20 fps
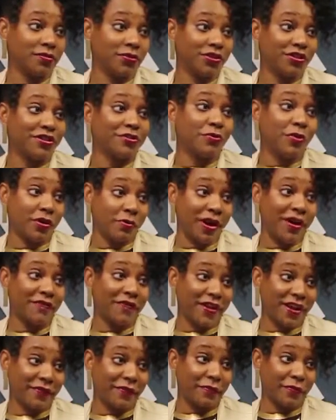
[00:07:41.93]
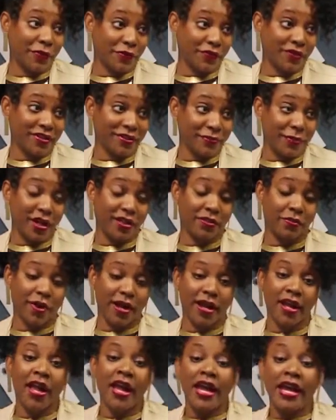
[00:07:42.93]
which is one of my favorite movies, by the
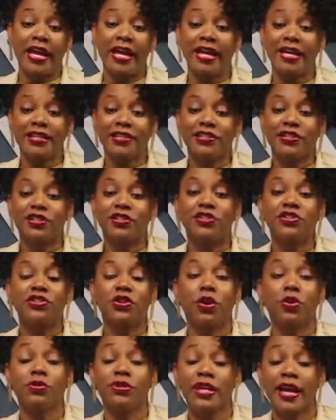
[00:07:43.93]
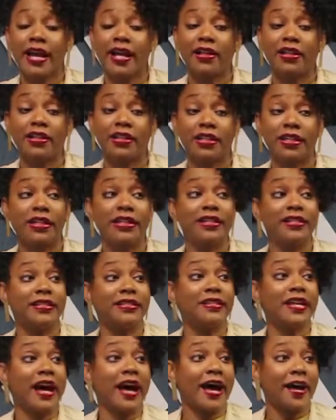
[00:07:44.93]
way. He is just so talented. He
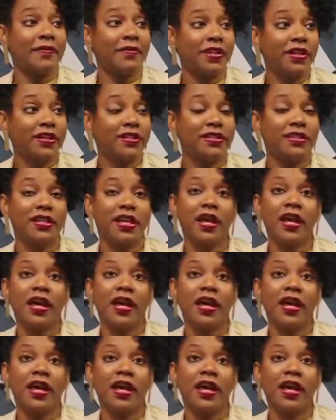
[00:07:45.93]
is timeless.